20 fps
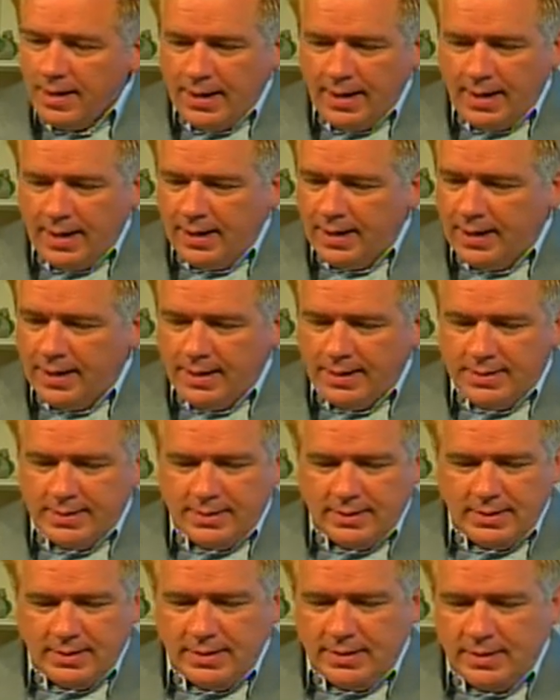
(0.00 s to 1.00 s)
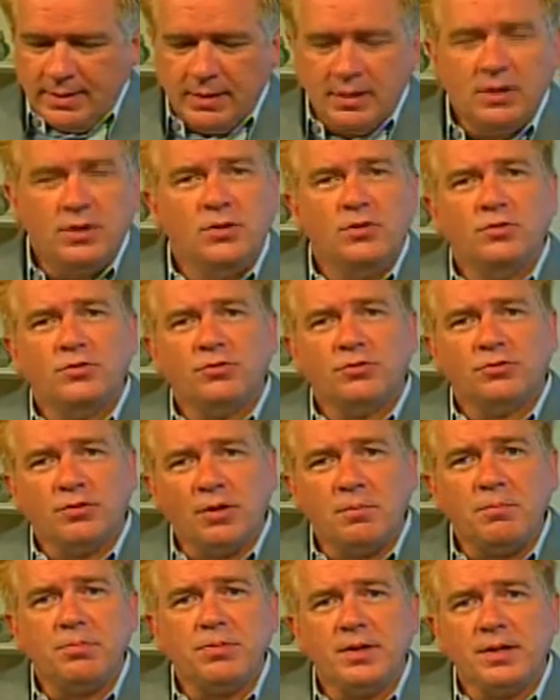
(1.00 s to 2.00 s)
And it is
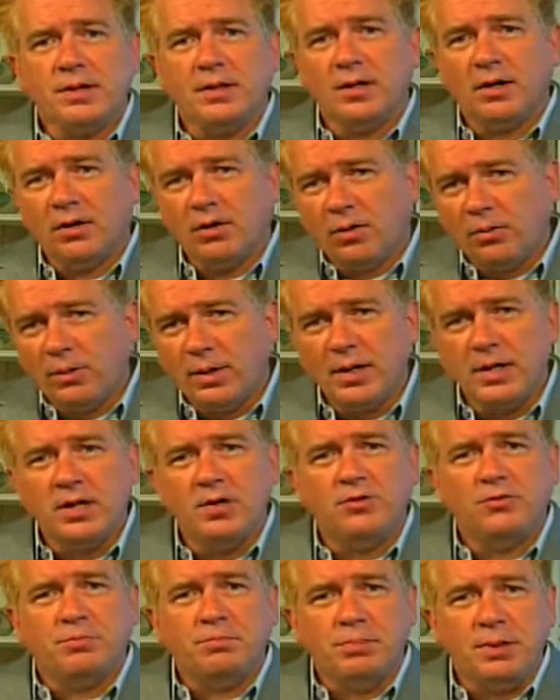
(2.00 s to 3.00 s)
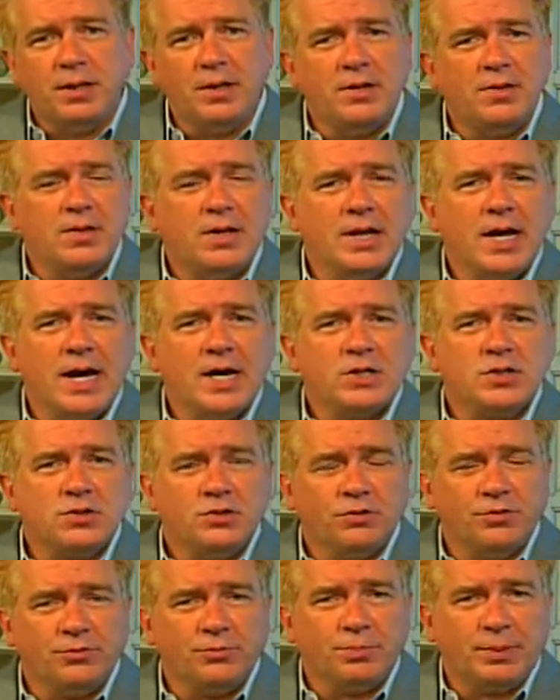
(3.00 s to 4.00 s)
something that already has been in the
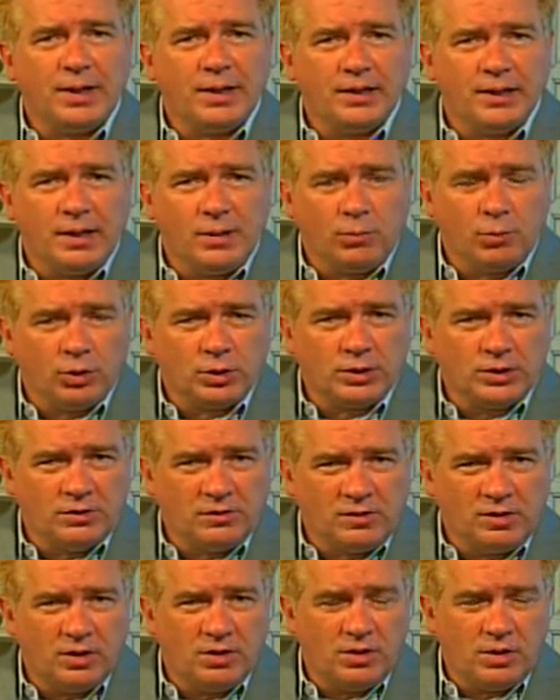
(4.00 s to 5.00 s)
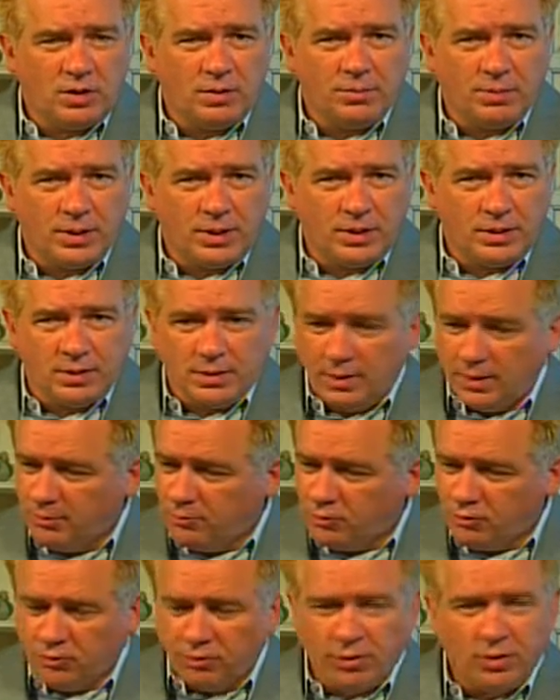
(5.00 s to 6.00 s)
national spotlight, will continue to be, and I'm
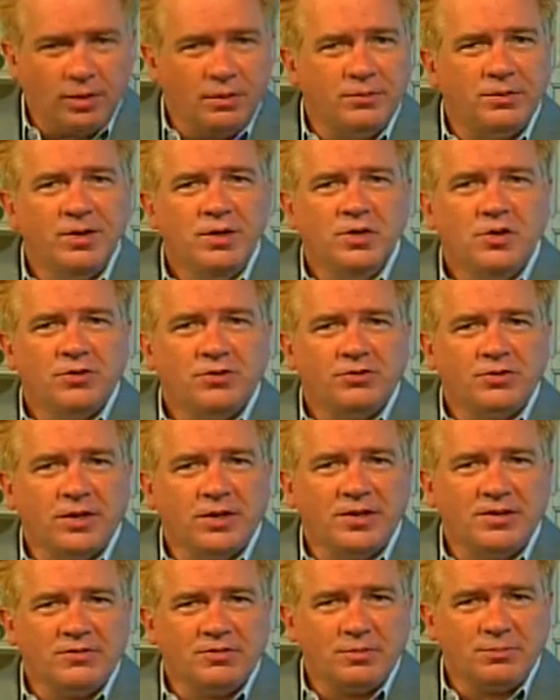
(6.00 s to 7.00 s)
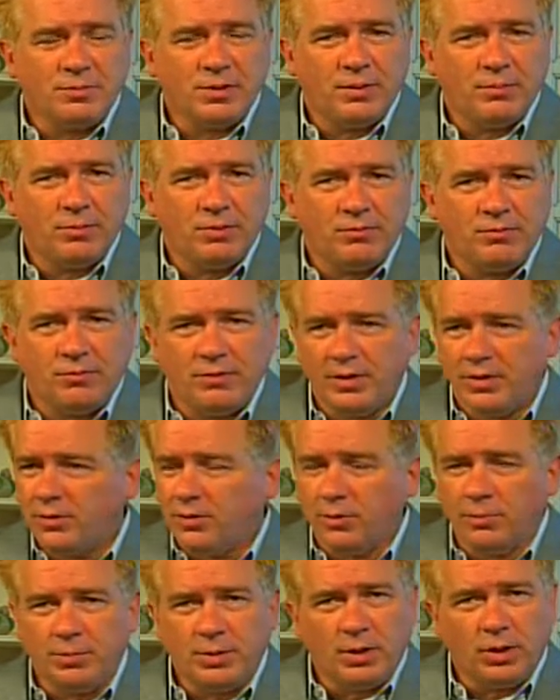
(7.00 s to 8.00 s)
sure on Sunday, September 5th,
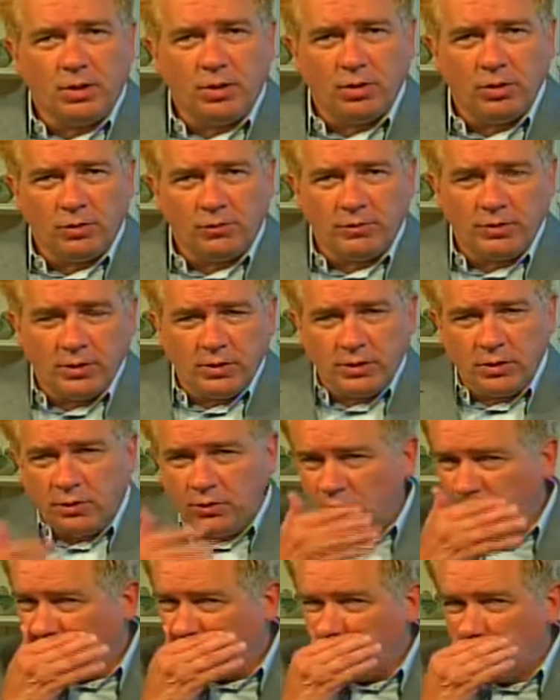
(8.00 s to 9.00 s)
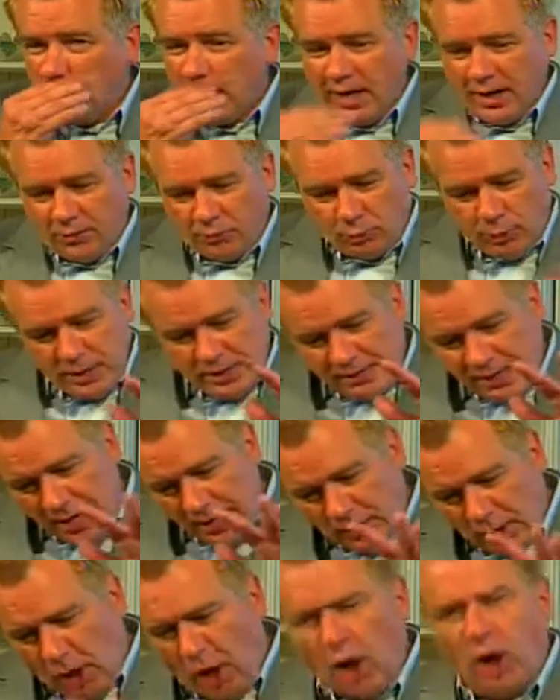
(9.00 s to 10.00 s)
it'll be all over the news as we
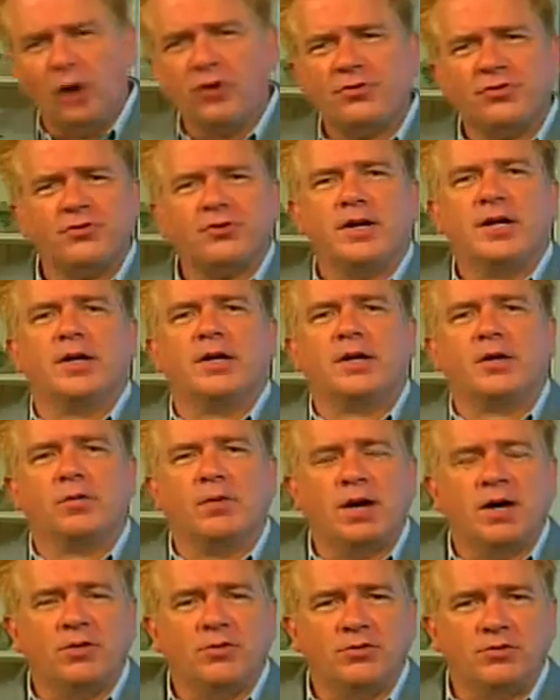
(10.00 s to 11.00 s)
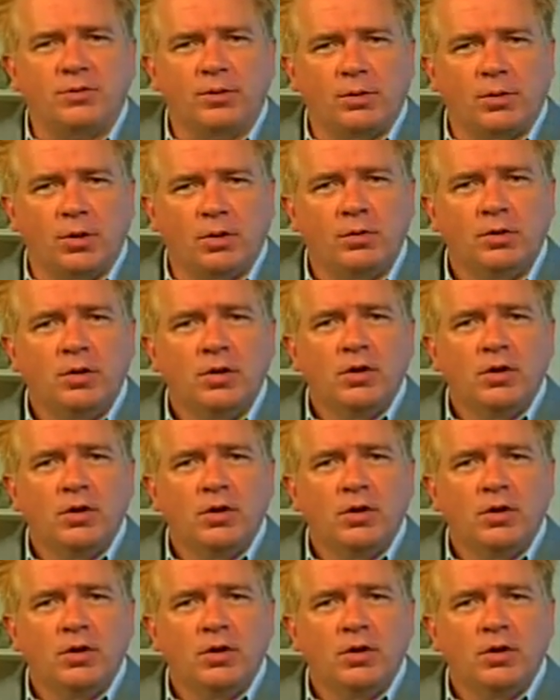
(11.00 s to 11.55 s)
take our stand at Ground Zero